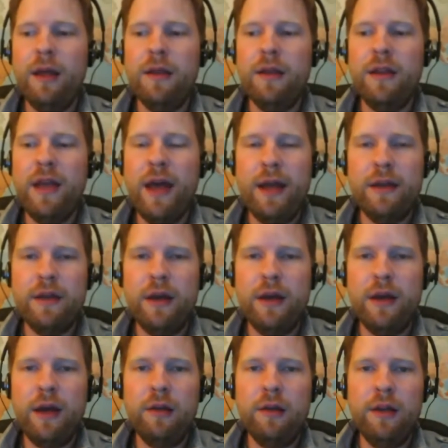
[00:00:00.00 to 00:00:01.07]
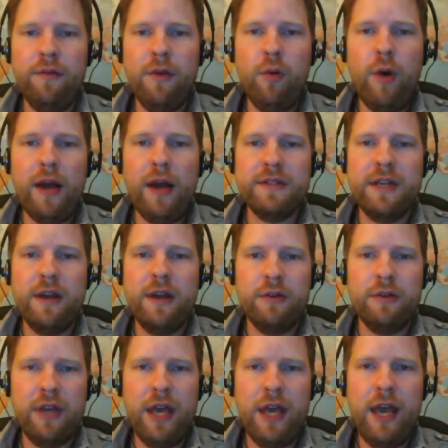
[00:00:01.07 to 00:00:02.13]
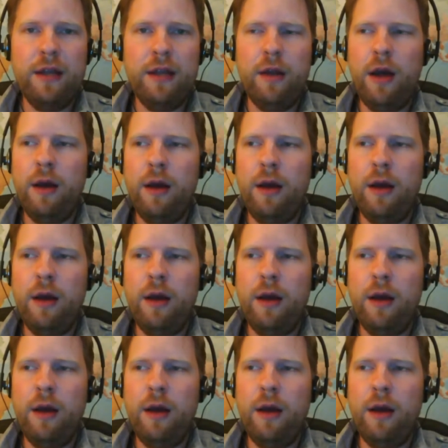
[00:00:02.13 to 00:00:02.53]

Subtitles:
that Olivia Wilde's character Kate.